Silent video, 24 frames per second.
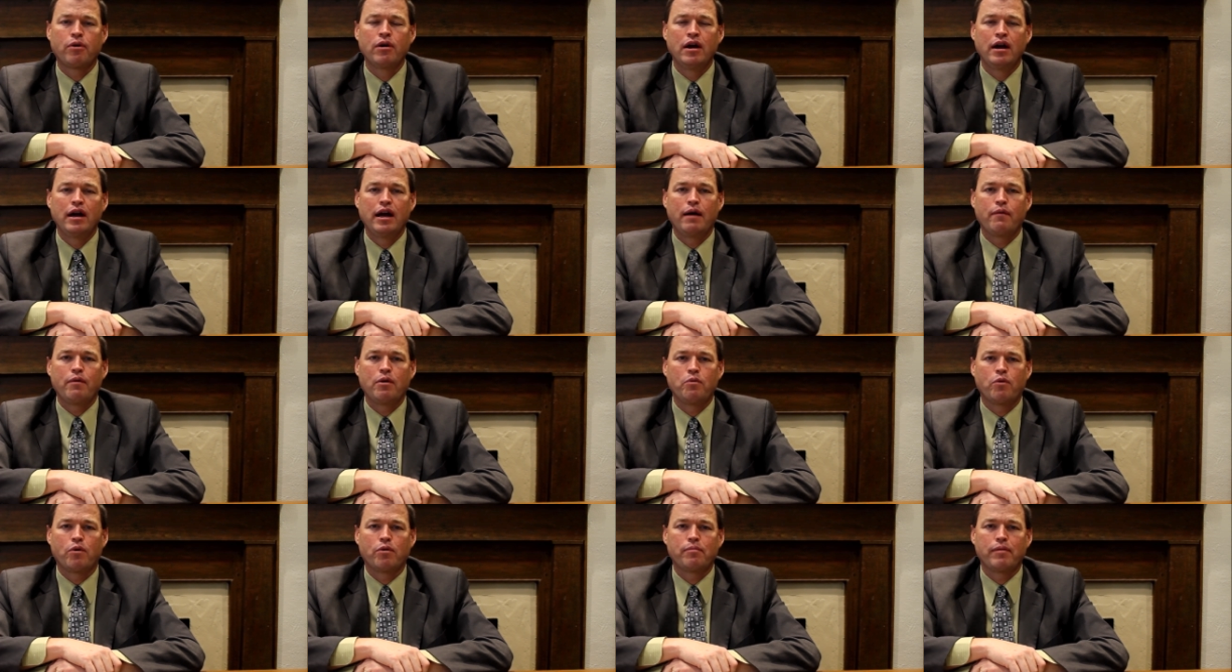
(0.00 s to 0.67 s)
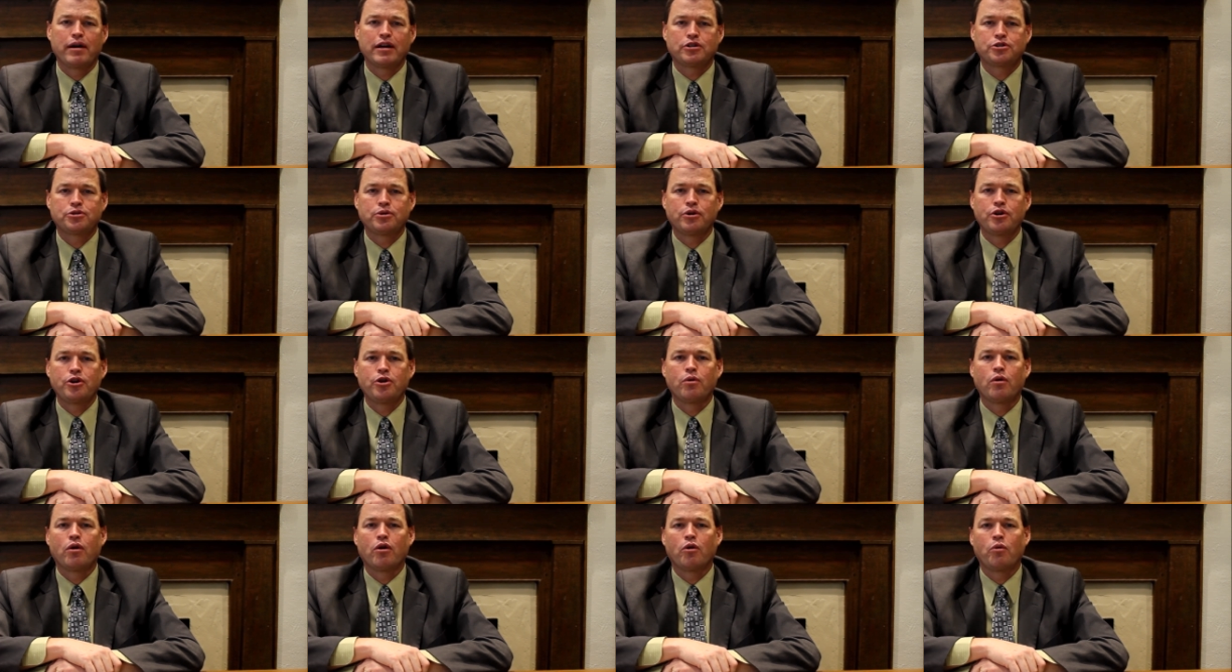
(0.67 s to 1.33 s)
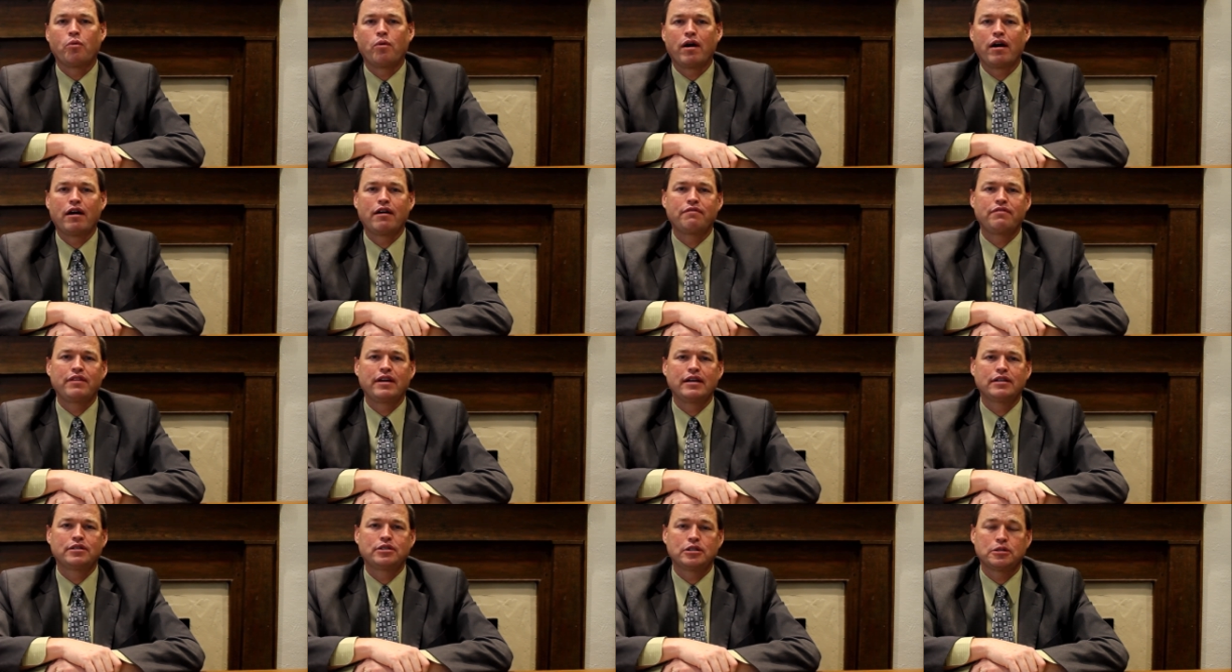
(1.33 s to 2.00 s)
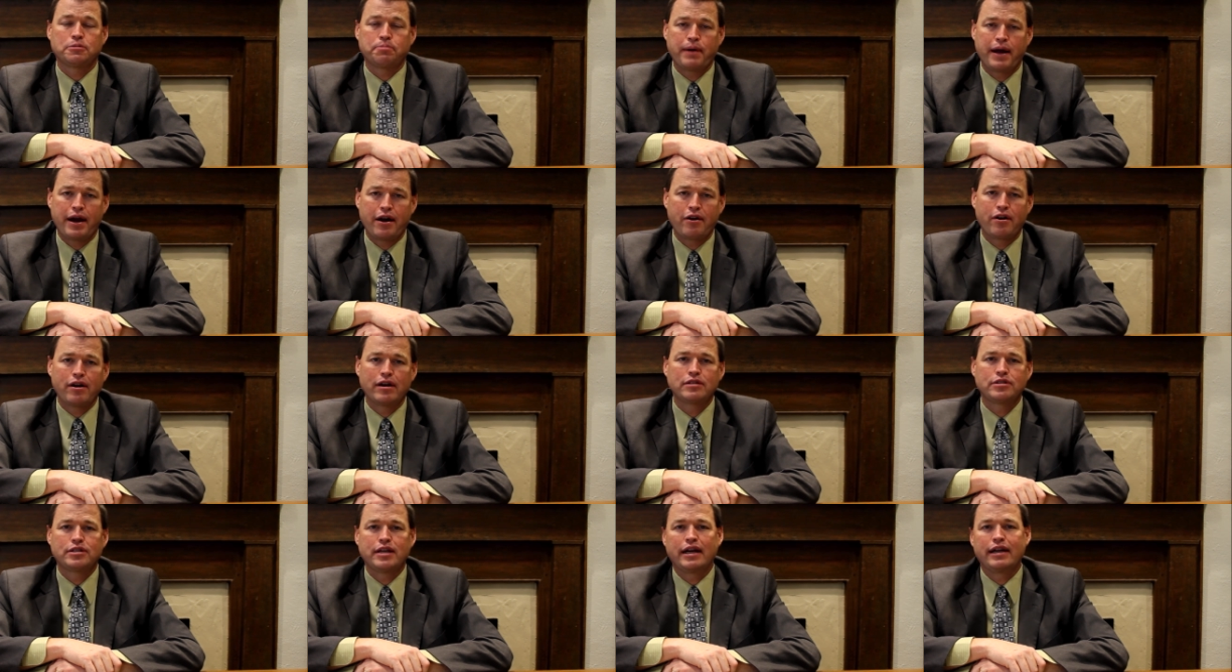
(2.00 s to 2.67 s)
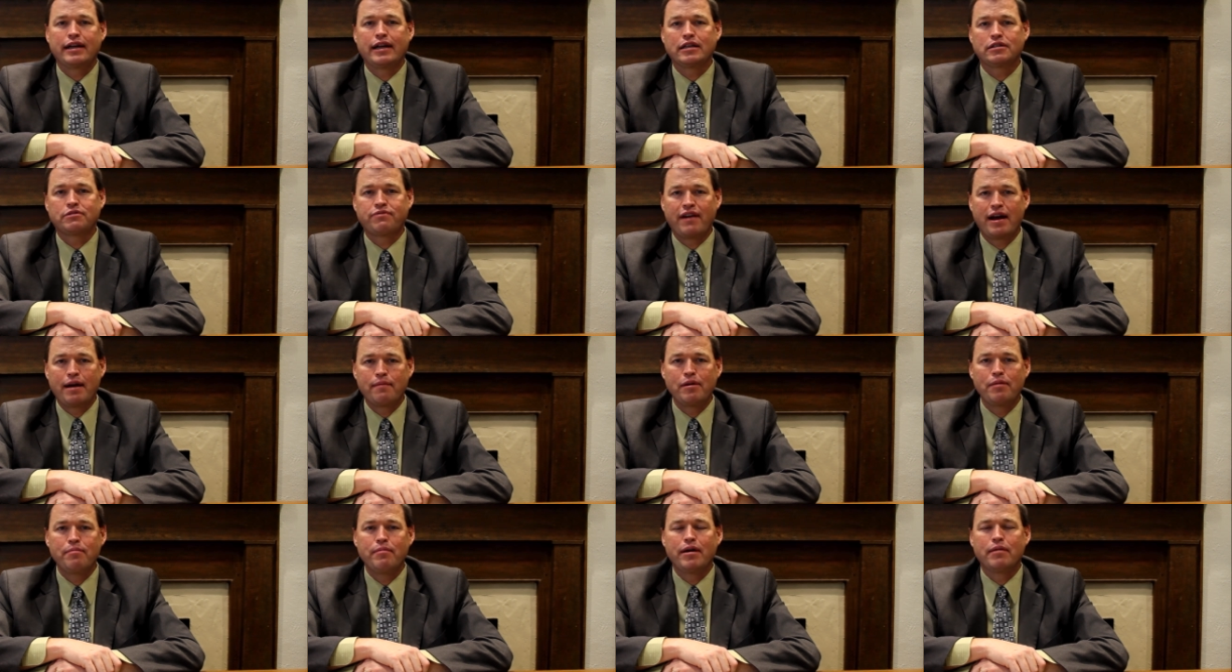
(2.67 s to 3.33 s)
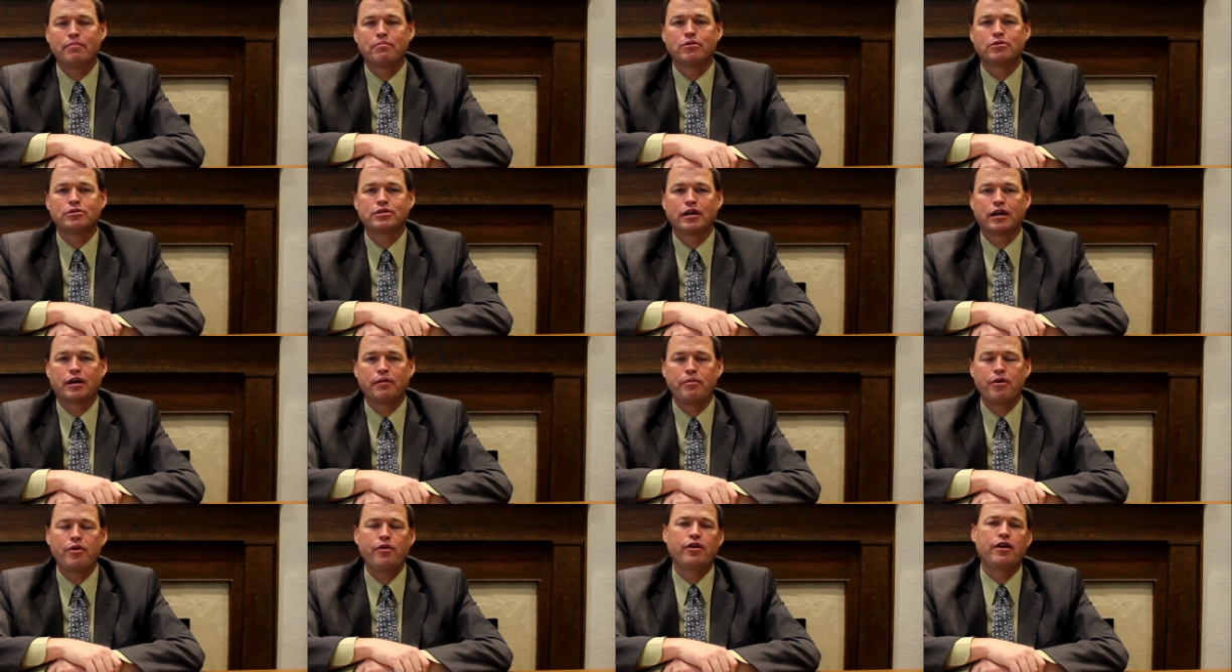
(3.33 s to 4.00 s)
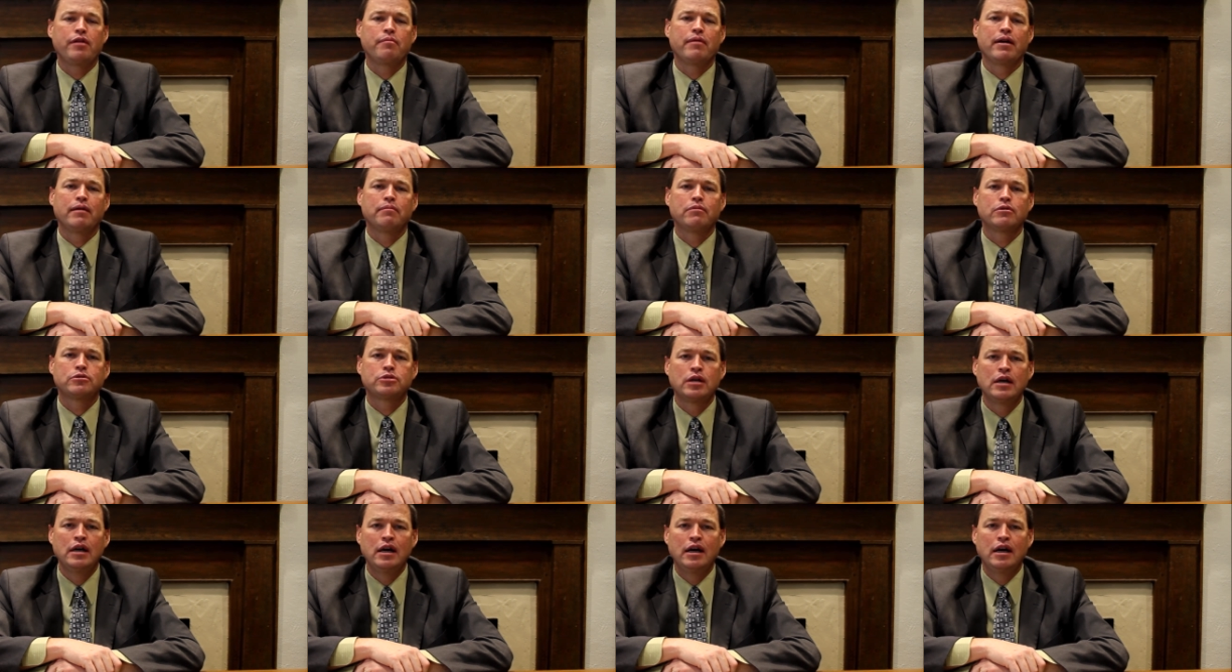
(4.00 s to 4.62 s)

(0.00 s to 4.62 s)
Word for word: And we want to make sure you are aware of this as parents and as family members and community members.